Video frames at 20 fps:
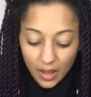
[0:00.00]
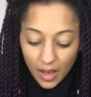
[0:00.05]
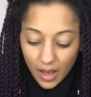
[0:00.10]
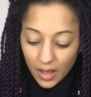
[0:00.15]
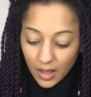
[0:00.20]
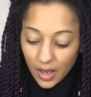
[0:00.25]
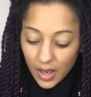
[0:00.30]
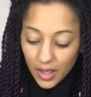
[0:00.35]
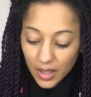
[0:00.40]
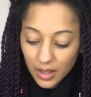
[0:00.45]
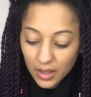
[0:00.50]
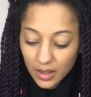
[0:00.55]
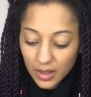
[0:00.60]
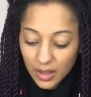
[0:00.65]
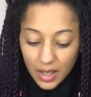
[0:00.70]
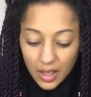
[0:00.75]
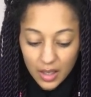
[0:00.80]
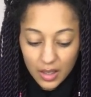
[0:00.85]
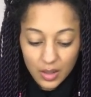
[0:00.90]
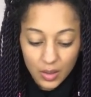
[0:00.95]
I like
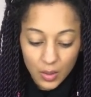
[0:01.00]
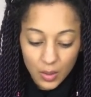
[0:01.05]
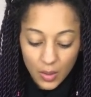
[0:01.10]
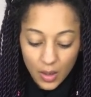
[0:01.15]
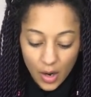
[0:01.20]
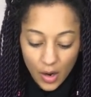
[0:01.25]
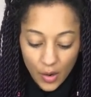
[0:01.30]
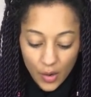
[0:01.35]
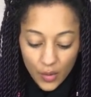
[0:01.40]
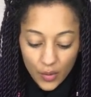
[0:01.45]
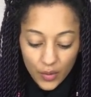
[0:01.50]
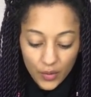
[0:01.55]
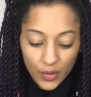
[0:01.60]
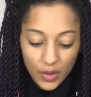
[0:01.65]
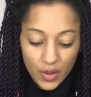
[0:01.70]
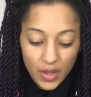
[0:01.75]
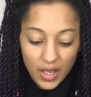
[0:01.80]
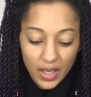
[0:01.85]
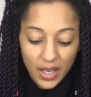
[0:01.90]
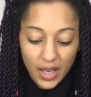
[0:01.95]
the little
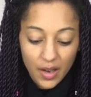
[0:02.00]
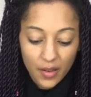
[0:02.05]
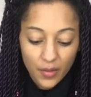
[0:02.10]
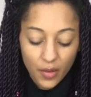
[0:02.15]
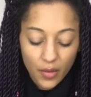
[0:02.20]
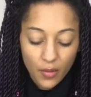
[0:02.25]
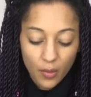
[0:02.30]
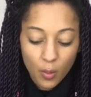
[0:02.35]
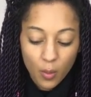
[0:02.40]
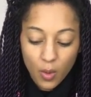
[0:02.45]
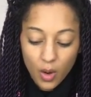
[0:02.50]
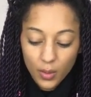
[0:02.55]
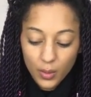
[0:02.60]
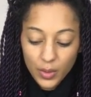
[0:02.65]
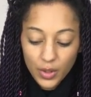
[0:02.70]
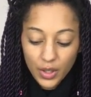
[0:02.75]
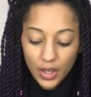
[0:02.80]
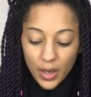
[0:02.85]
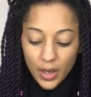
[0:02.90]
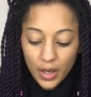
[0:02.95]
overview they gave of what
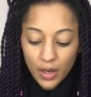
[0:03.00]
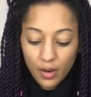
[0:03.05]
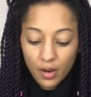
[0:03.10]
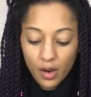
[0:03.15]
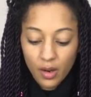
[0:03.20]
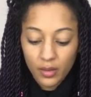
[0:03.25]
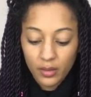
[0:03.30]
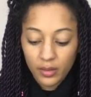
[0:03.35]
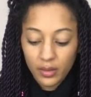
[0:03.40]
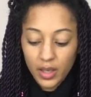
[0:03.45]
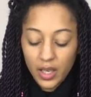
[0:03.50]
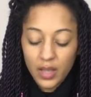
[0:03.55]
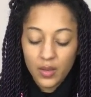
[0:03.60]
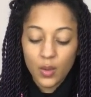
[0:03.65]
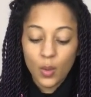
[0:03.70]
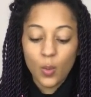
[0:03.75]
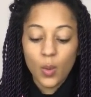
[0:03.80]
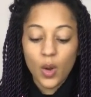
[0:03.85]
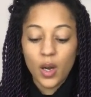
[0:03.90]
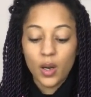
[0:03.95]
was going on in
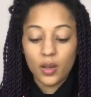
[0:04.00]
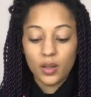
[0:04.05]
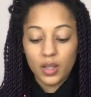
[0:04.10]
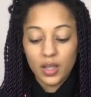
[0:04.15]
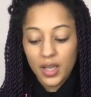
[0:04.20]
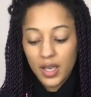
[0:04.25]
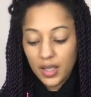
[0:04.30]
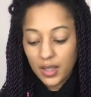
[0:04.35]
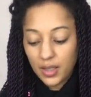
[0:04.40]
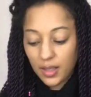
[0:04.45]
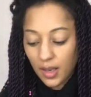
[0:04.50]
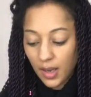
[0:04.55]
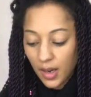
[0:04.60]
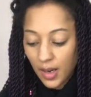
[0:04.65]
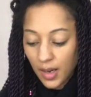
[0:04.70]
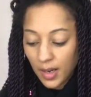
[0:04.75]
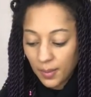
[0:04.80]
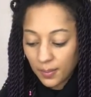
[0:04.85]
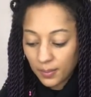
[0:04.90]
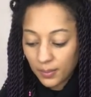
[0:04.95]
the world at that
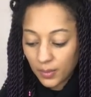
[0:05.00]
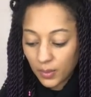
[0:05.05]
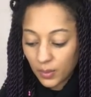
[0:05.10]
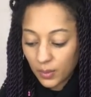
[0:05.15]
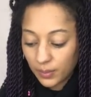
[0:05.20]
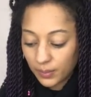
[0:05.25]
time.